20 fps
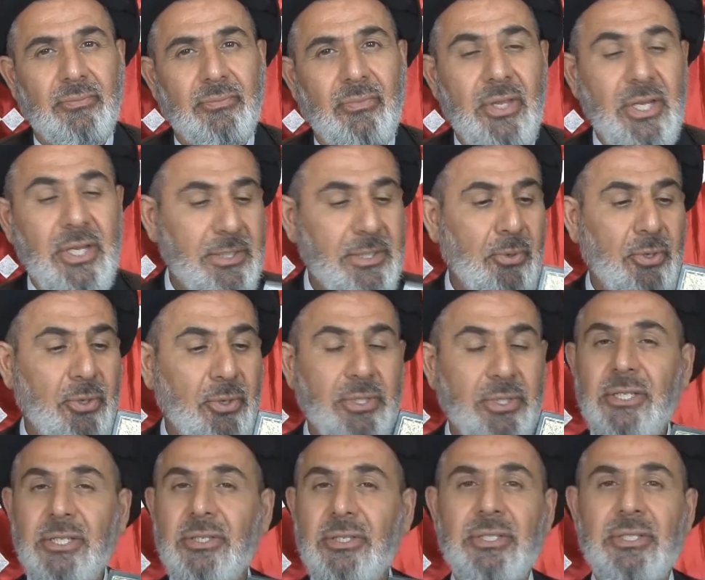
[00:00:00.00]
This book
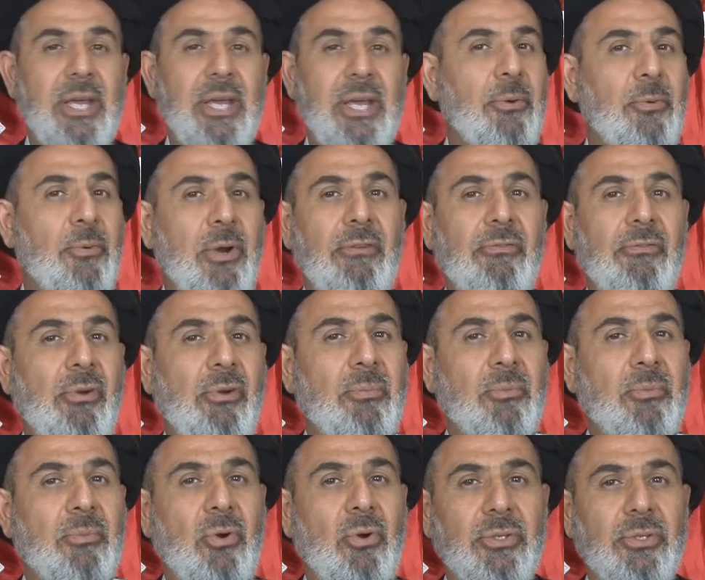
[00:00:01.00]
says stay away from
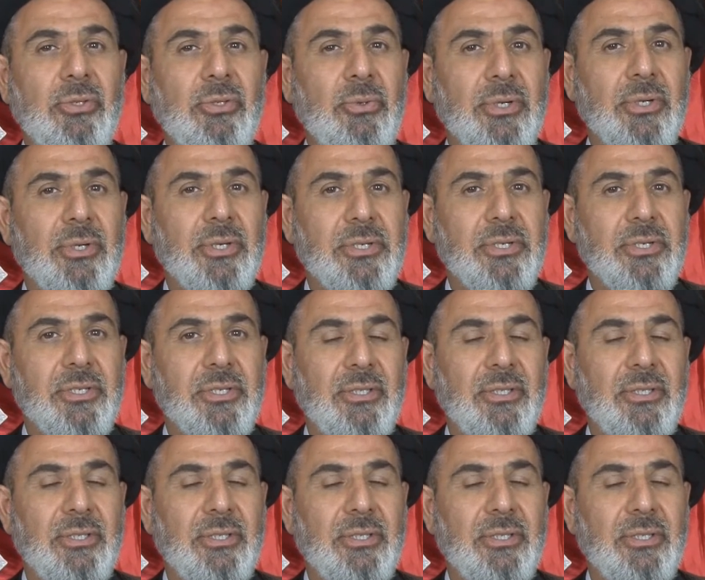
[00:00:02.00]
wrongdoers.